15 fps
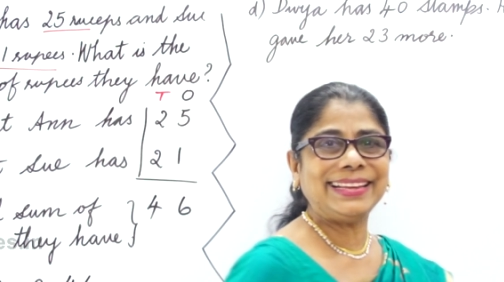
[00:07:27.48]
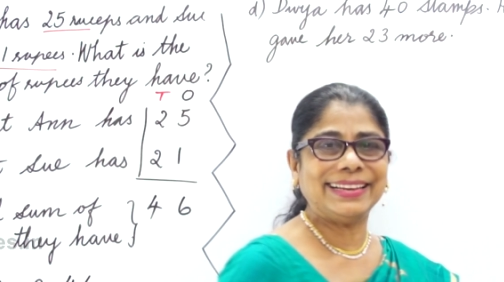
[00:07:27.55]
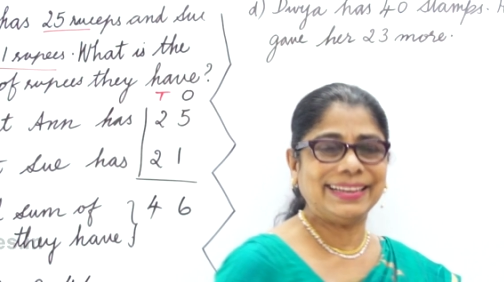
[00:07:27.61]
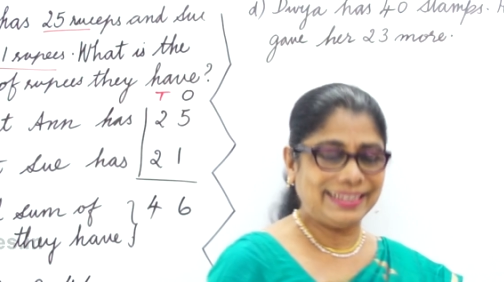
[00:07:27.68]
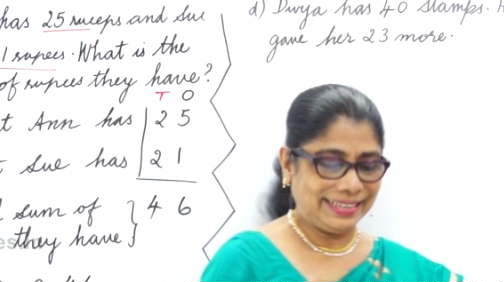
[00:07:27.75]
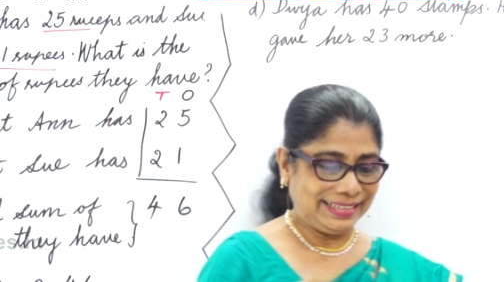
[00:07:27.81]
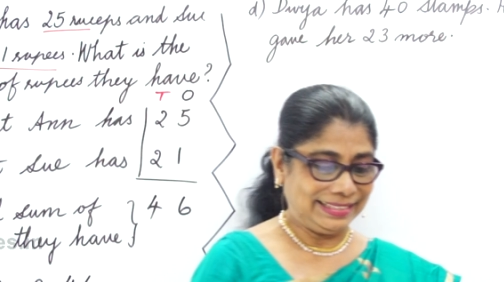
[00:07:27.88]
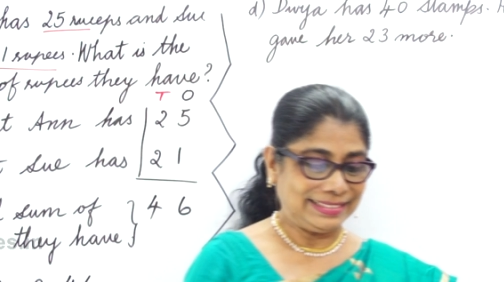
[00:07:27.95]

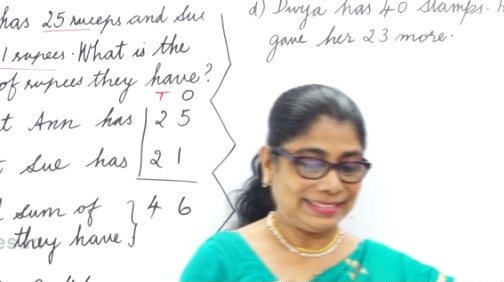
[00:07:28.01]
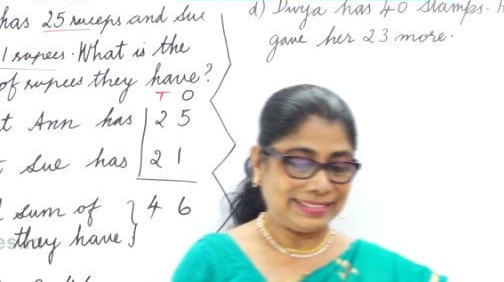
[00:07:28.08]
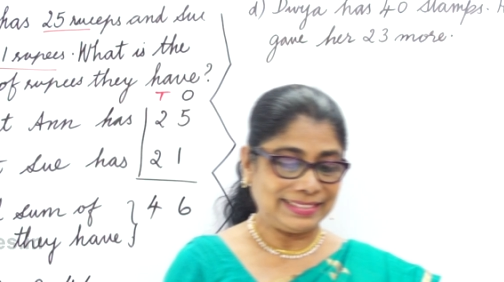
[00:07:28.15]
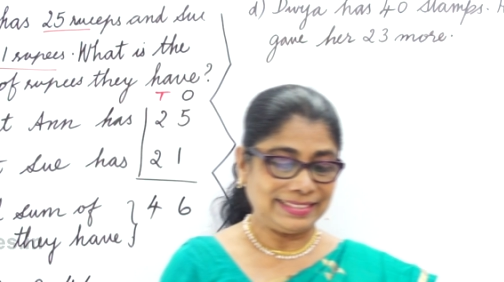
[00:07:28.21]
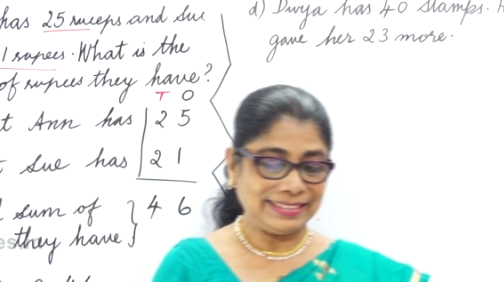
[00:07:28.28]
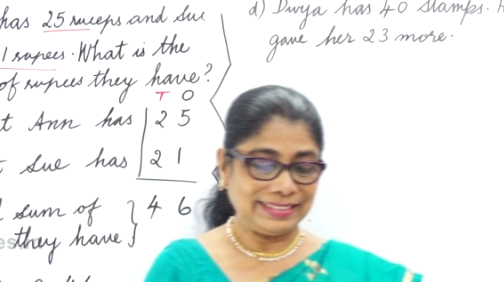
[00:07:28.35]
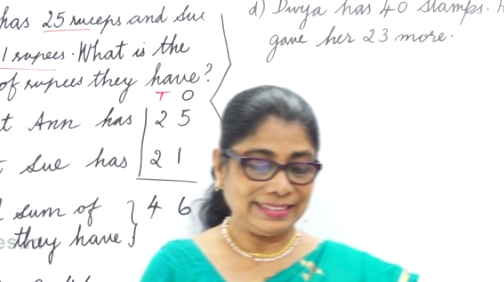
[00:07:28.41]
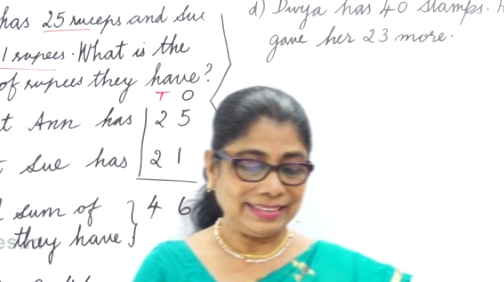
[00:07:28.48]
here is,
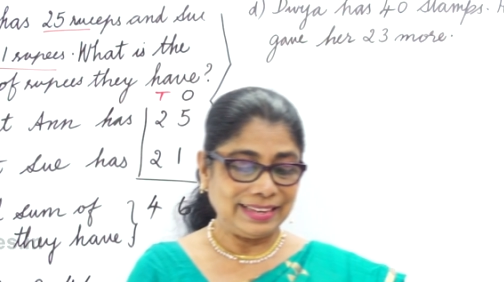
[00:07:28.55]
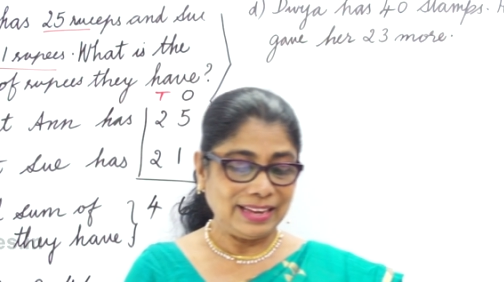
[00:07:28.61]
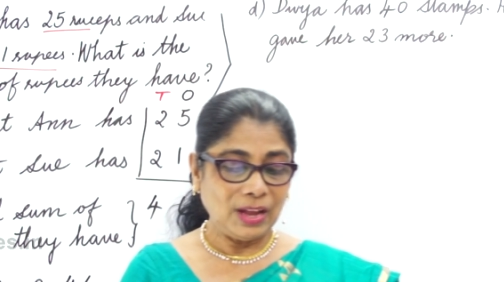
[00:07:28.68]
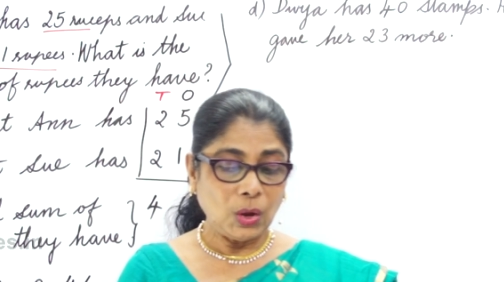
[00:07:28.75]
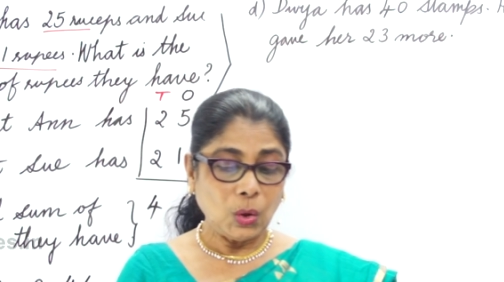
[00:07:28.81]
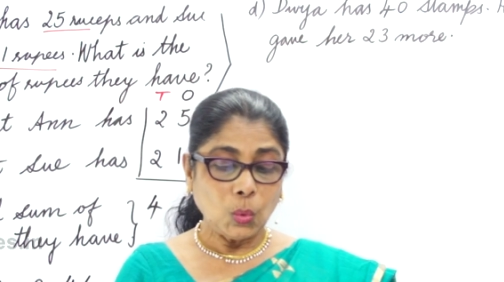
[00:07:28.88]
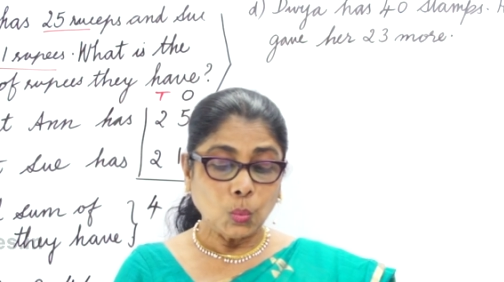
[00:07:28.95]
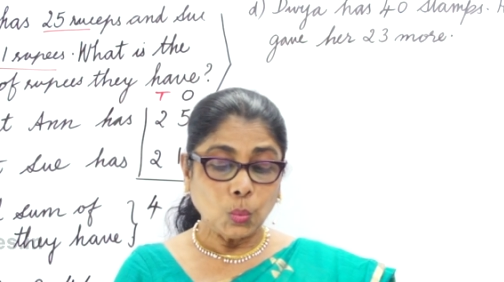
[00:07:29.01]

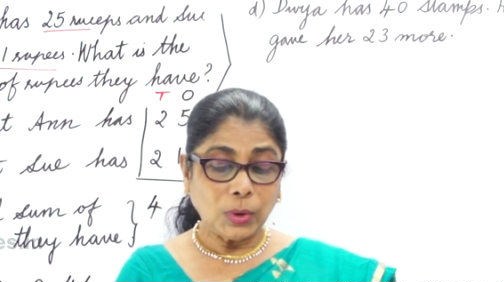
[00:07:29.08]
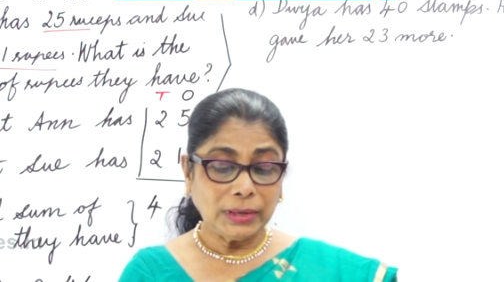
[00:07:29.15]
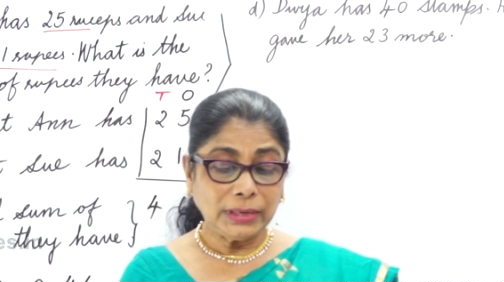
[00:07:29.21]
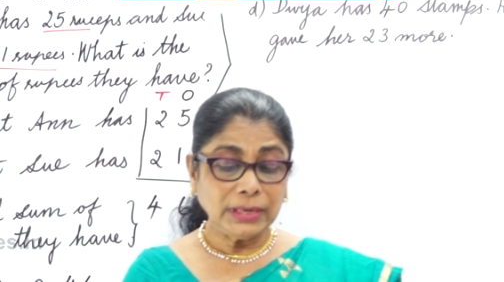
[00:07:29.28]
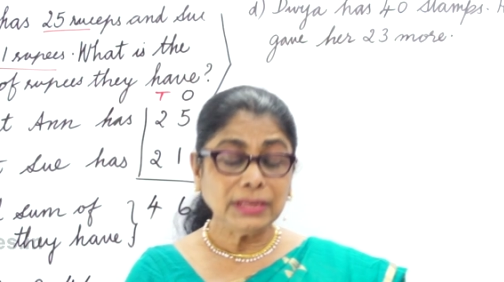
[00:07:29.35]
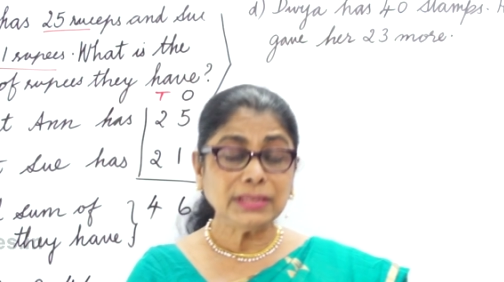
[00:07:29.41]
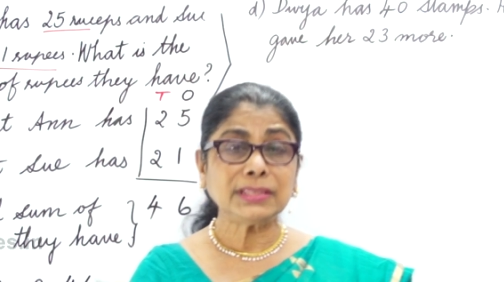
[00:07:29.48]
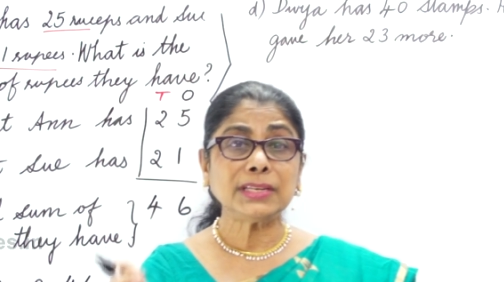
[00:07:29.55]

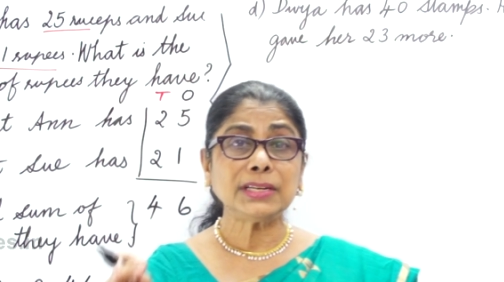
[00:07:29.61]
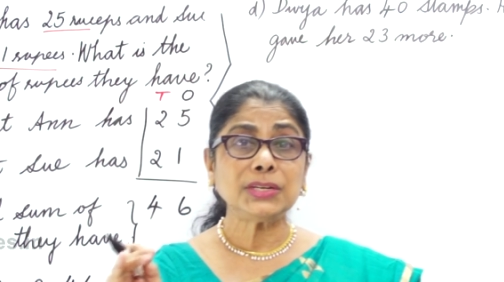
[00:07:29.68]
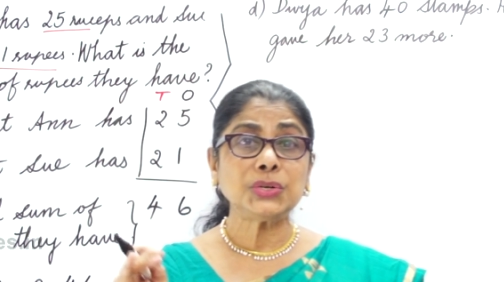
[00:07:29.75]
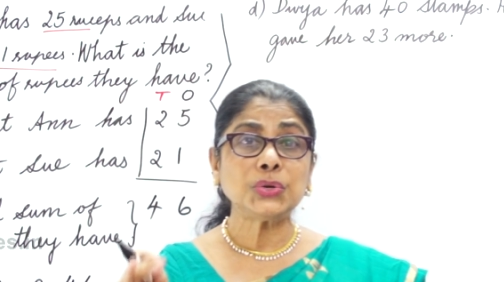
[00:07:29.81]
what is the